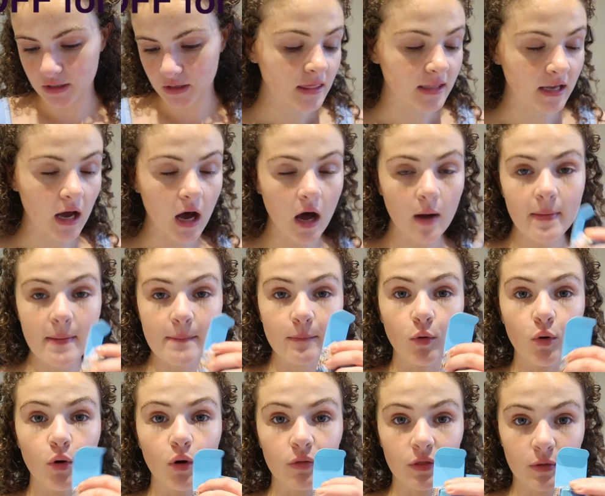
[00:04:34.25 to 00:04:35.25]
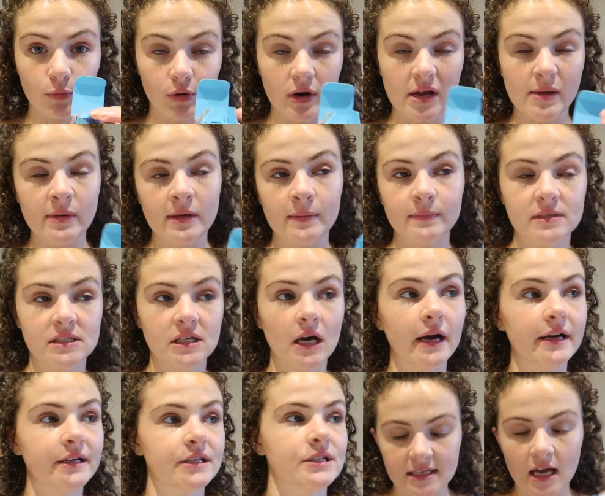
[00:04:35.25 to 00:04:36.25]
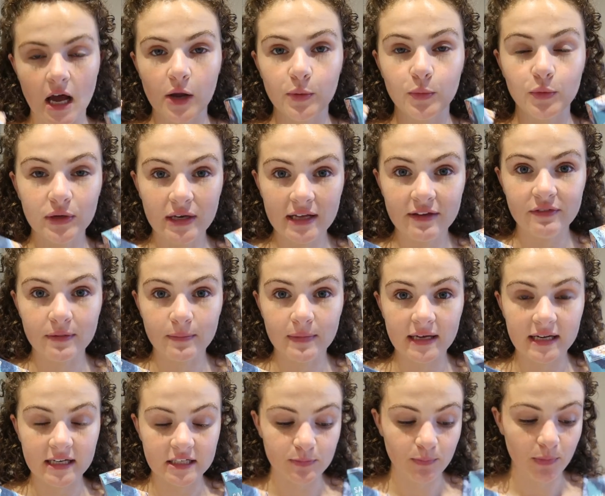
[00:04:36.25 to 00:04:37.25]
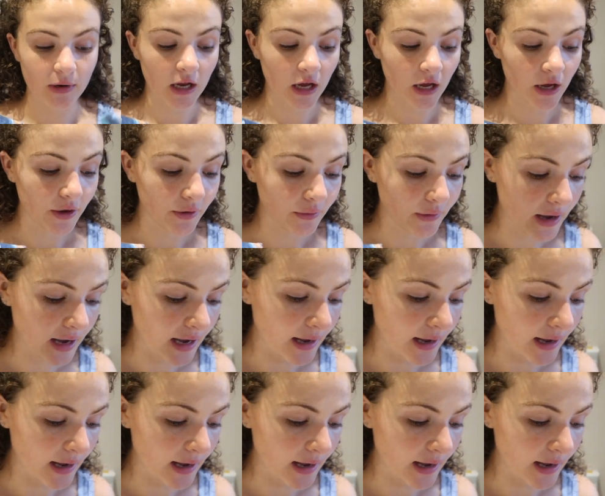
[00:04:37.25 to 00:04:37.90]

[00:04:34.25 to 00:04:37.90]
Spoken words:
They are a bit more on the premium side. I will leave them linked below,